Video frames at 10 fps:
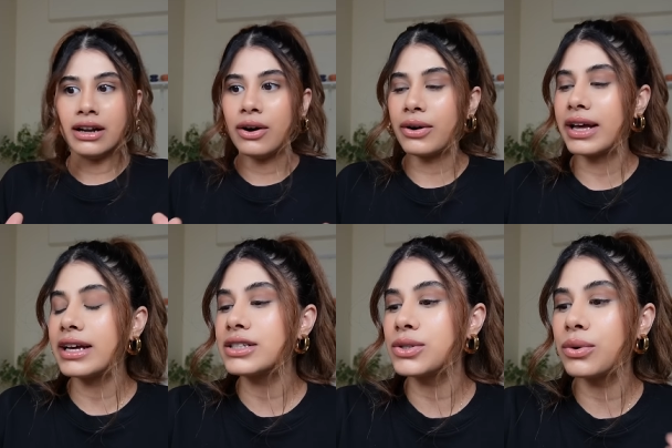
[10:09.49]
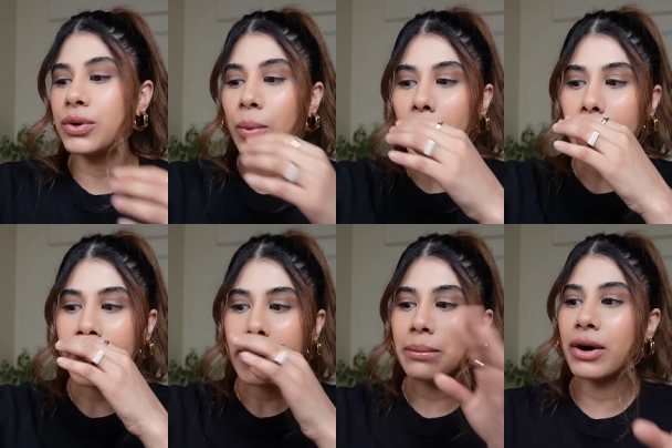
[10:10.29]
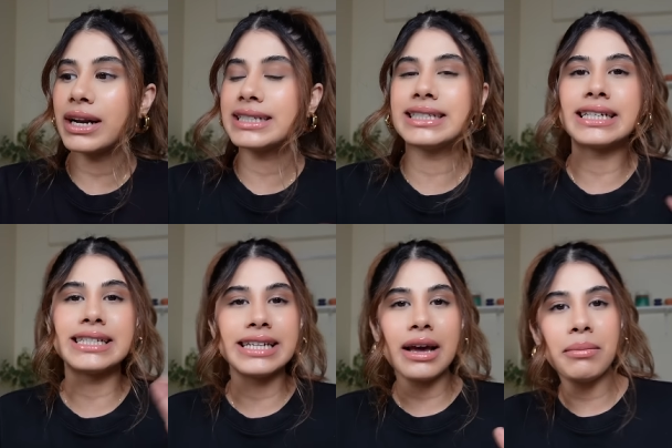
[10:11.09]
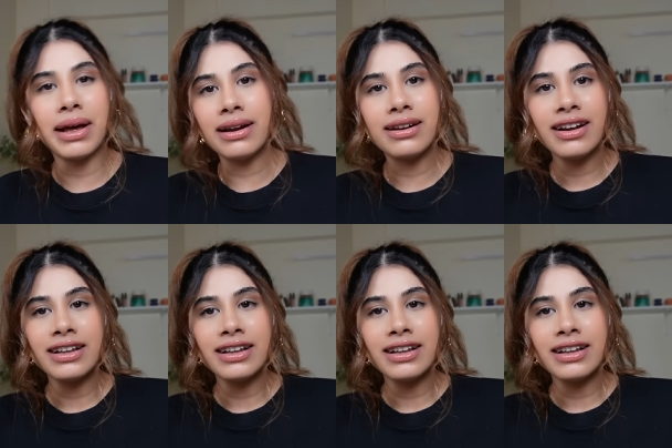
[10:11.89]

okay so you want to get about like 60 ml